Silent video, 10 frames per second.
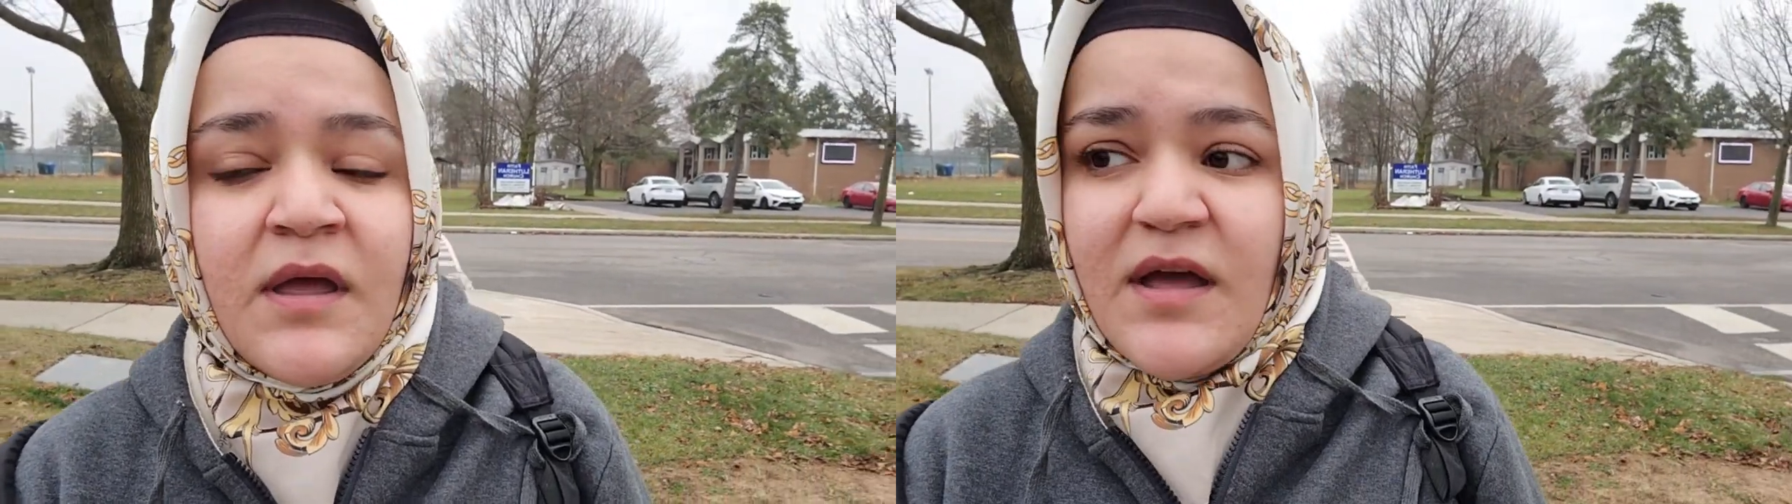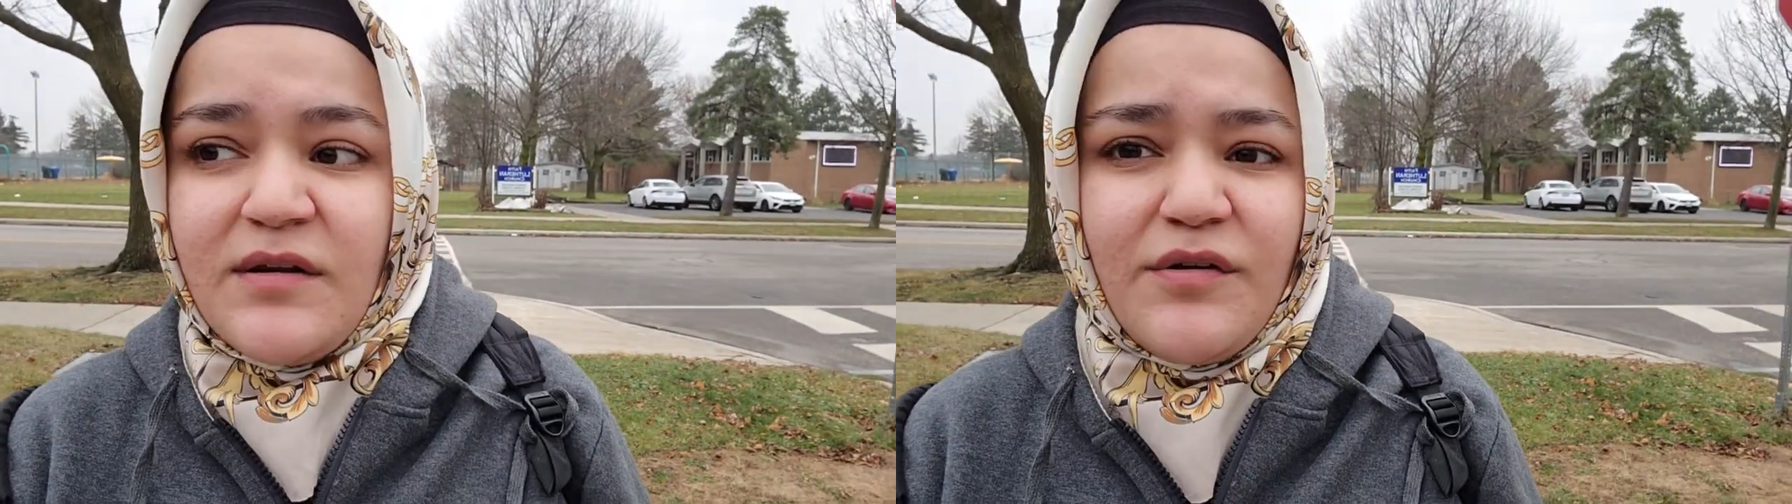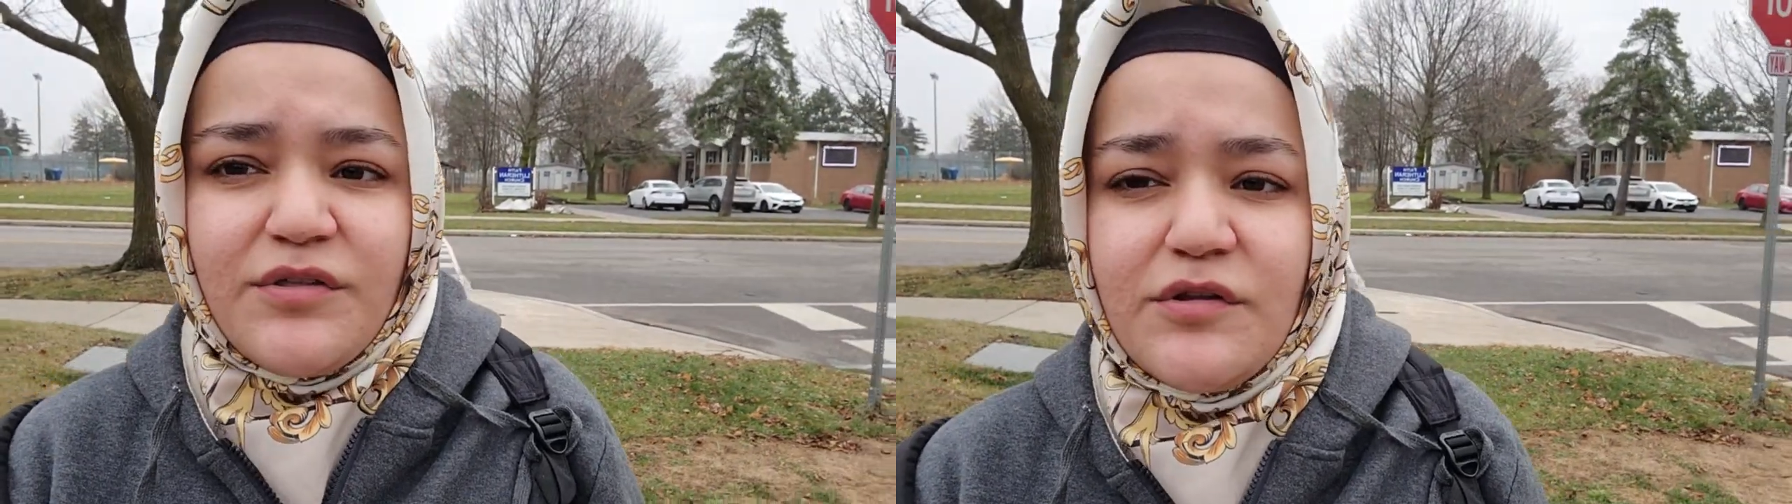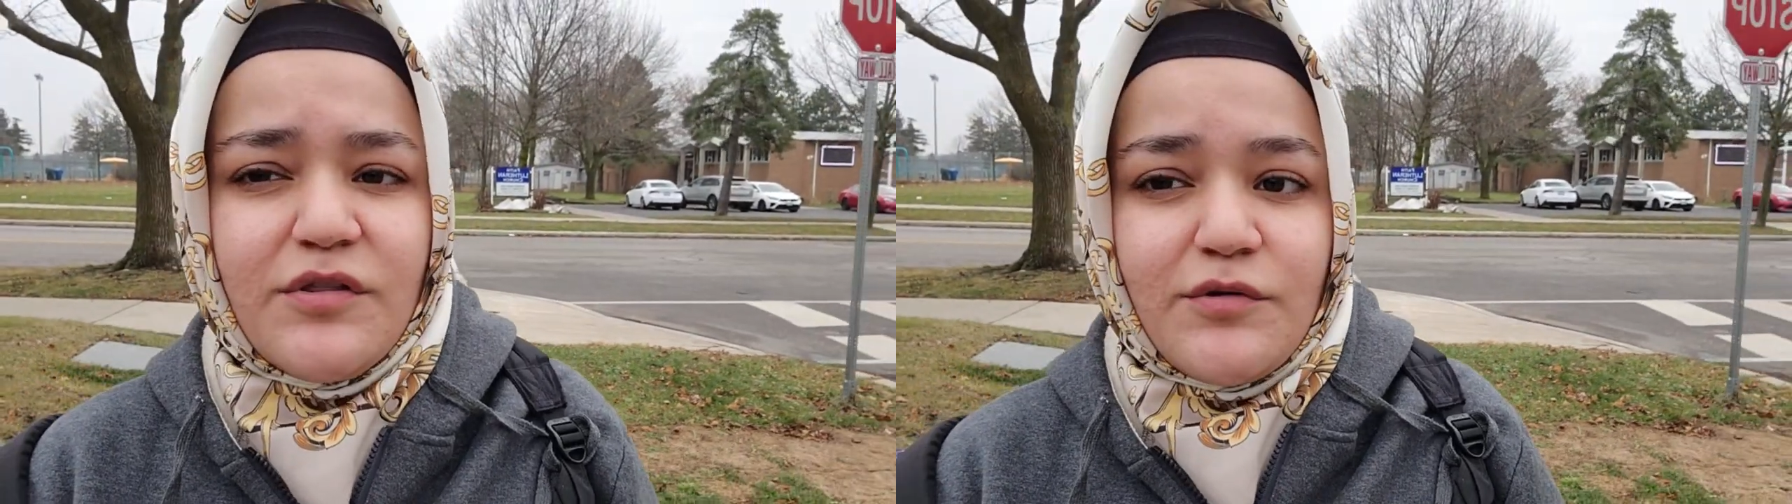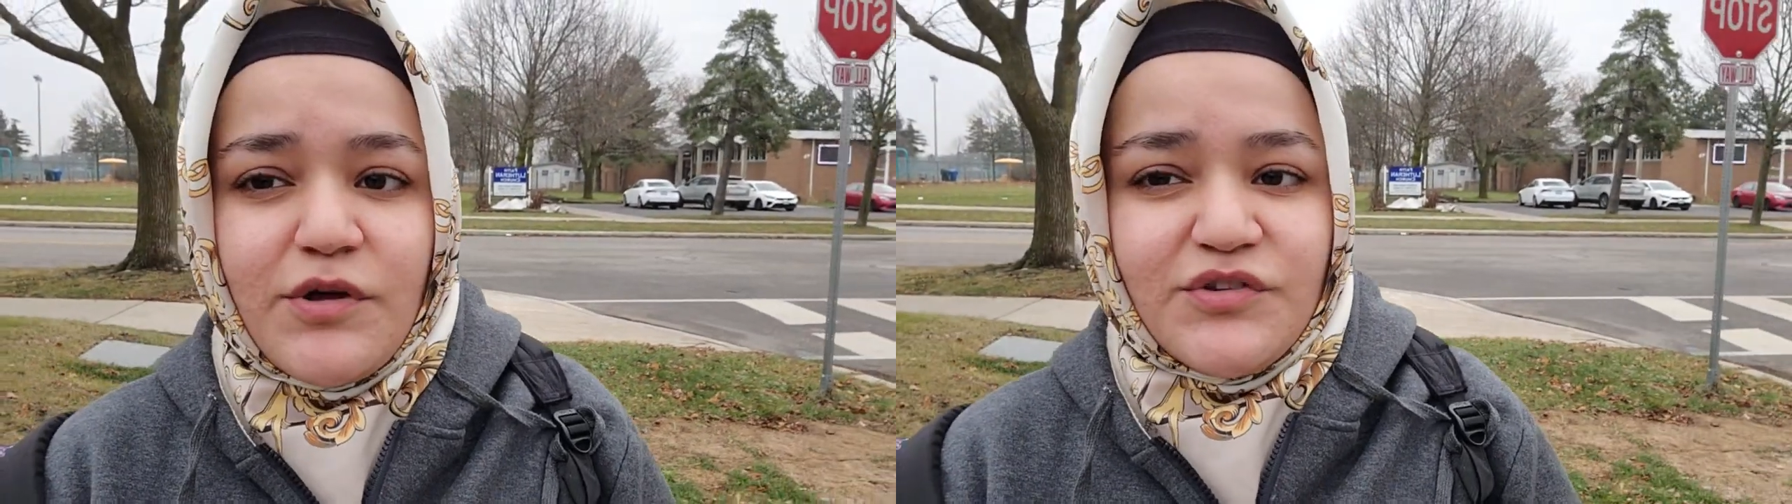And also there's
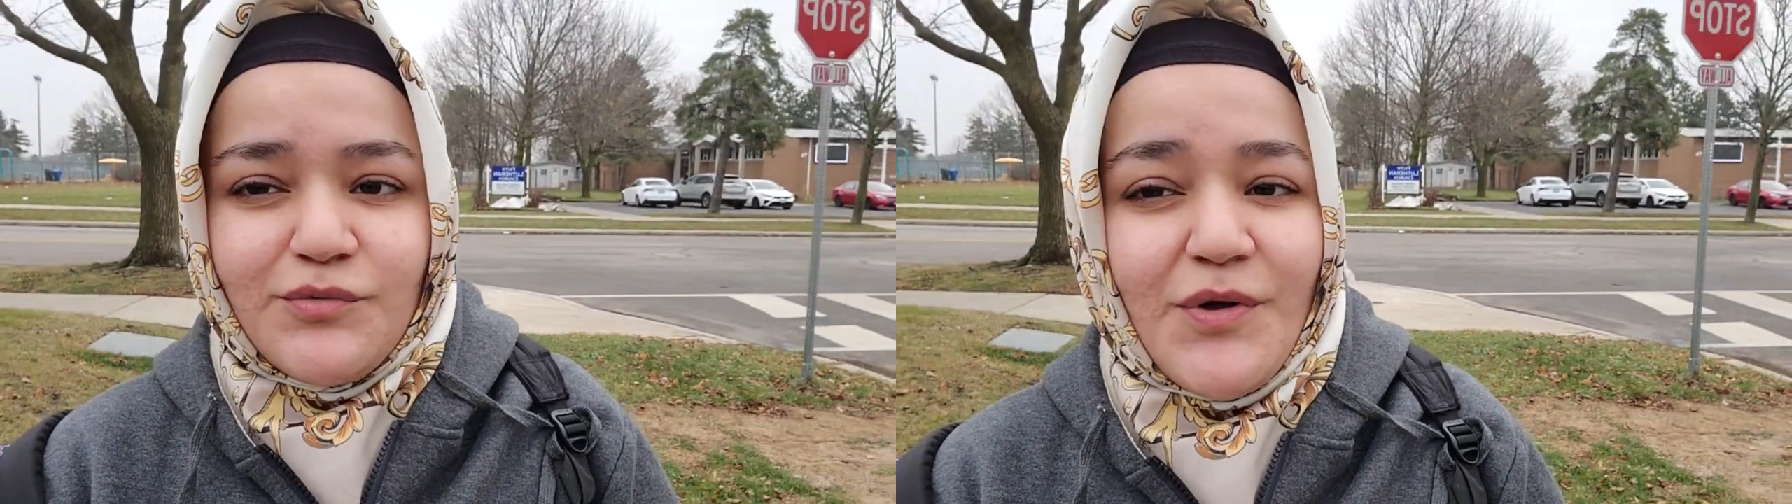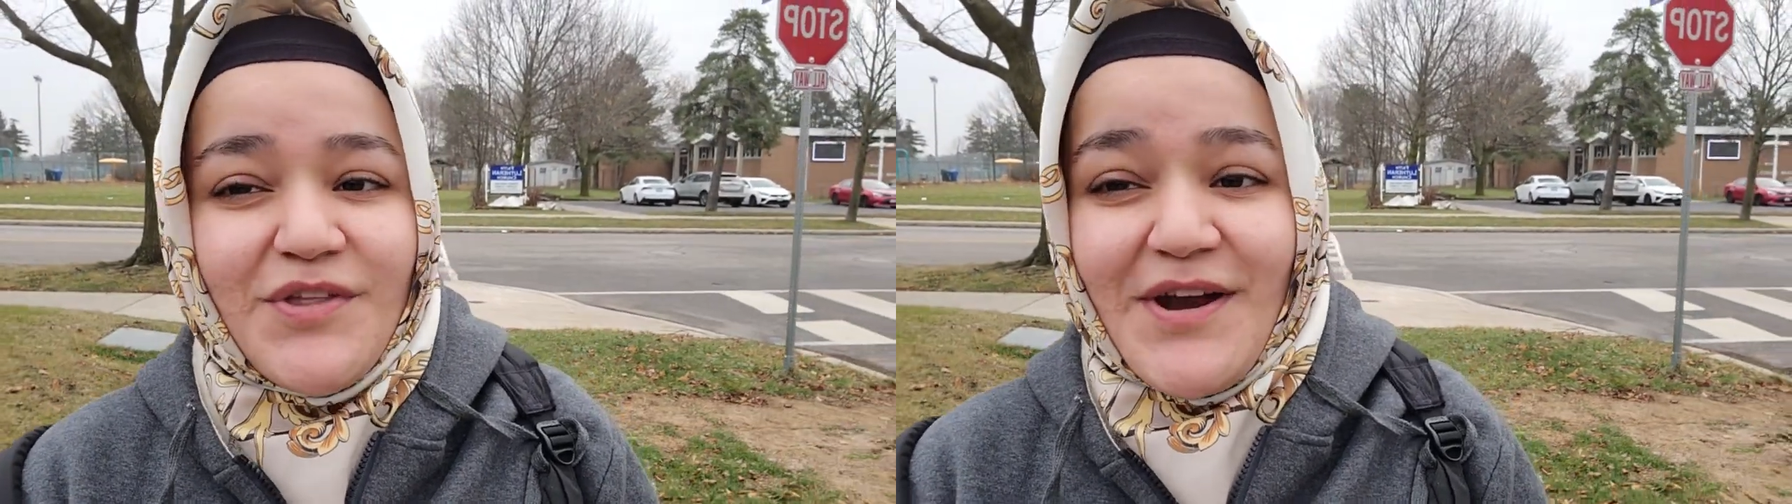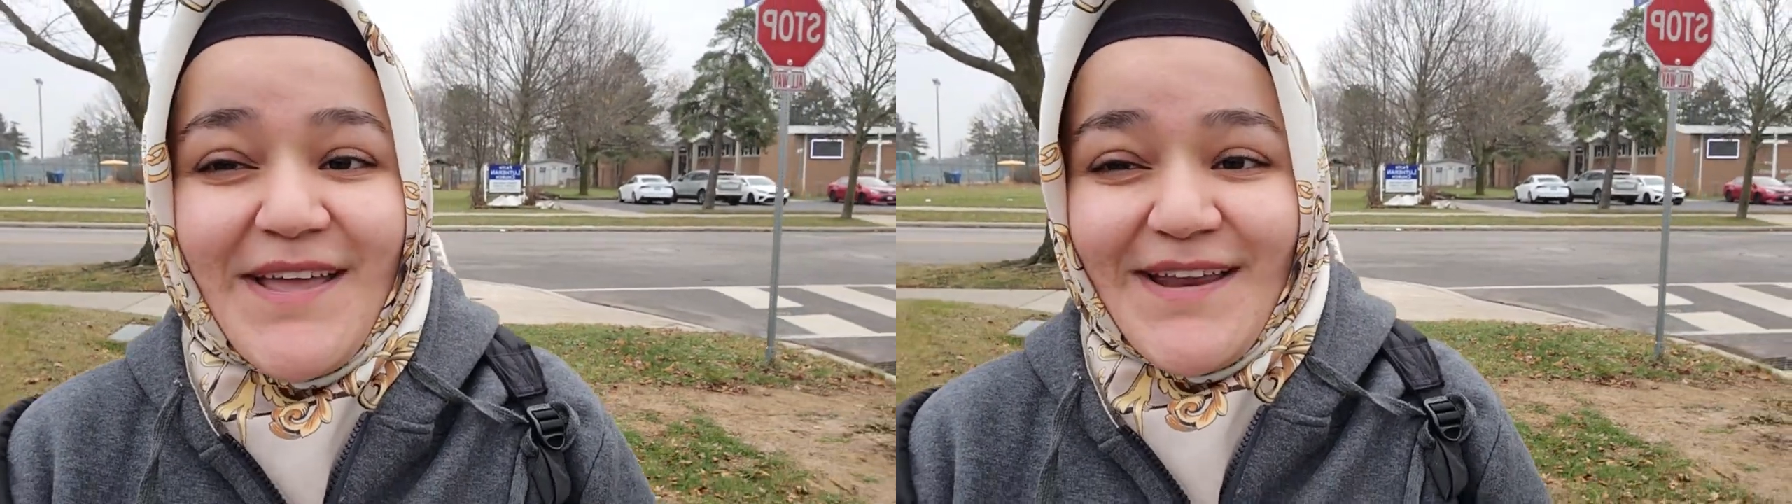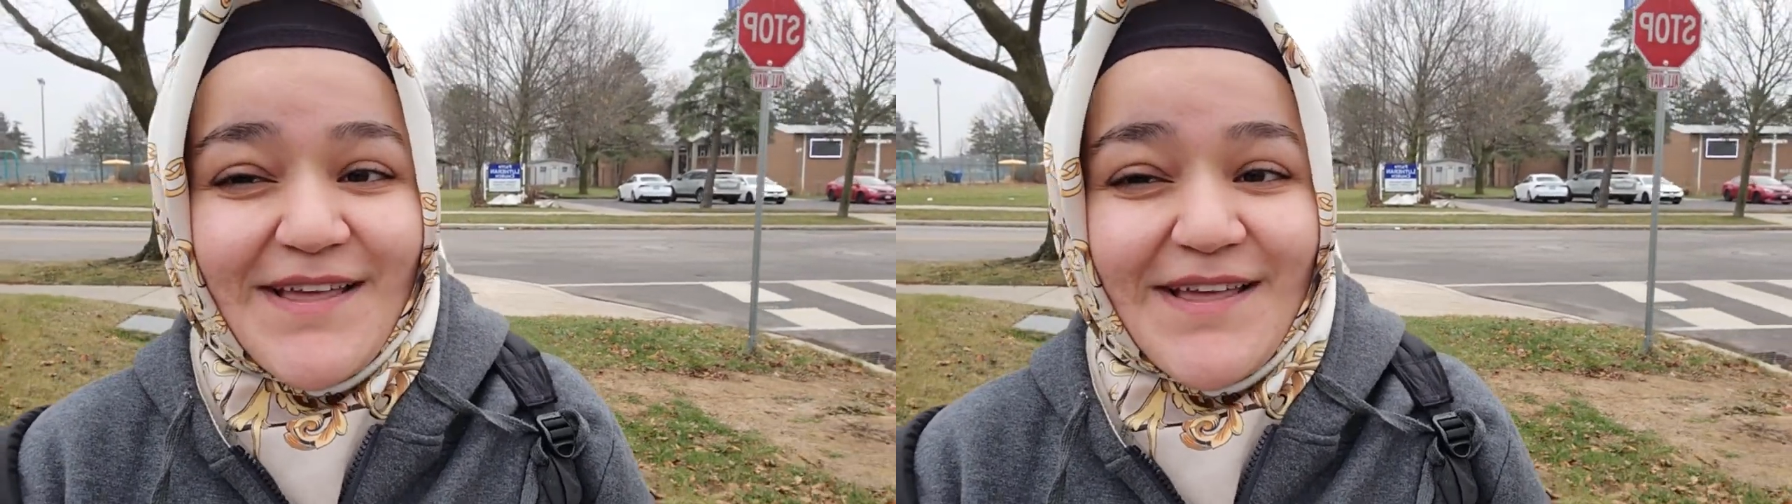the question whether I get